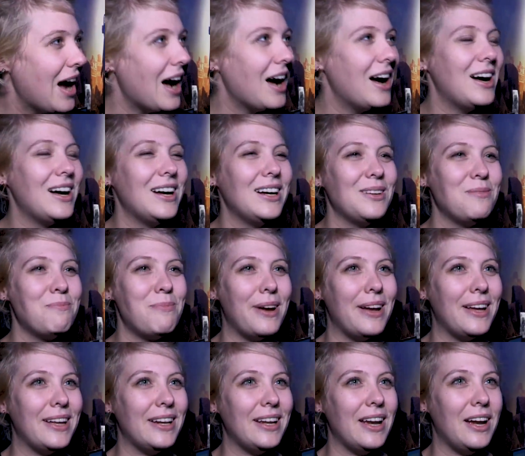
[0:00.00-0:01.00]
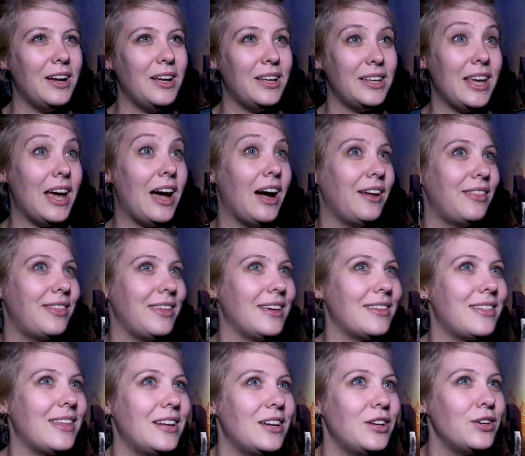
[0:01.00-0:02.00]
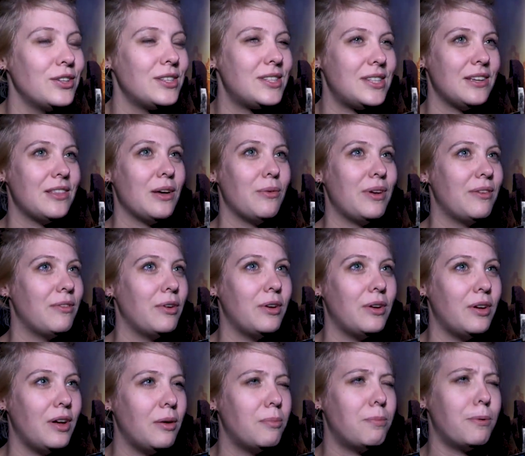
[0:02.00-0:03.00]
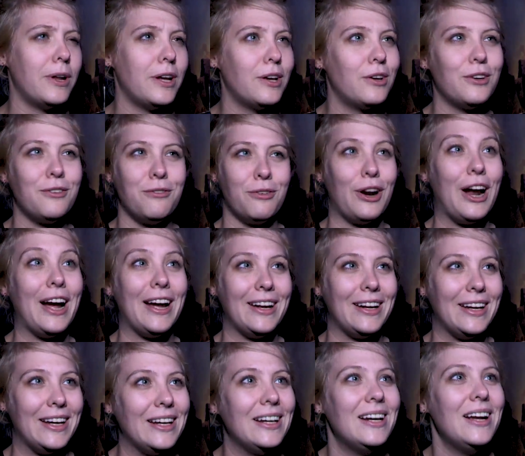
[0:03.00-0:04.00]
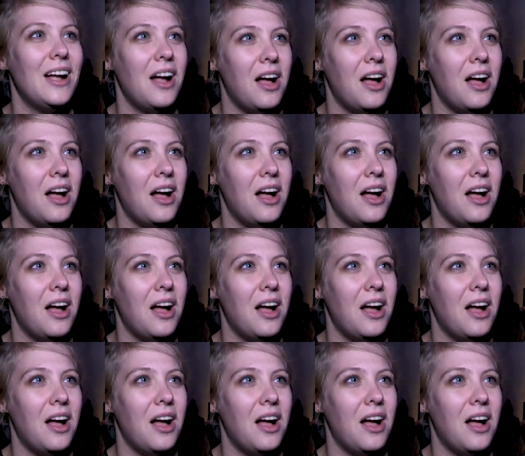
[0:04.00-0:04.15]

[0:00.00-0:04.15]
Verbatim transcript: uh, but uh, yeah, I think that you'll see that we have a, a pretty good variety,